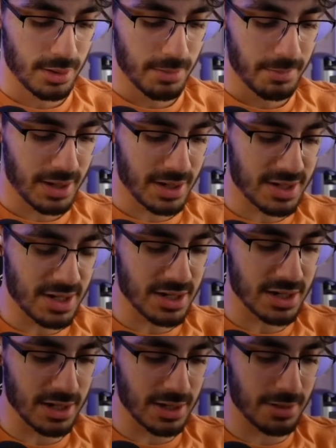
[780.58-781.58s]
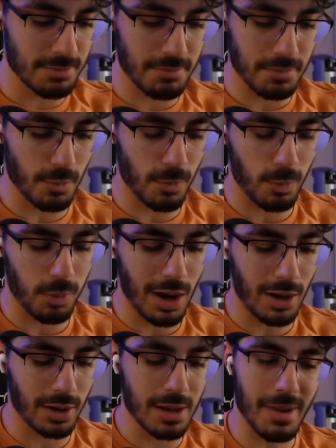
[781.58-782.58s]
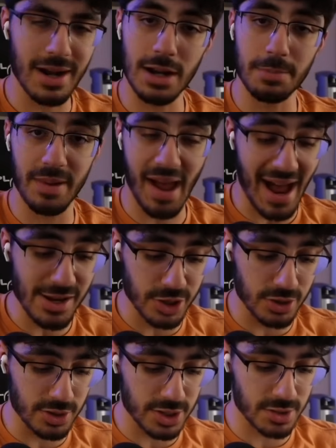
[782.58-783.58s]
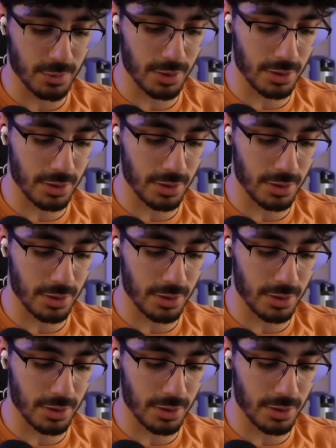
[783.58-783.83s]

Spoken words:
Because he's going to, while he might not be as good as the Royal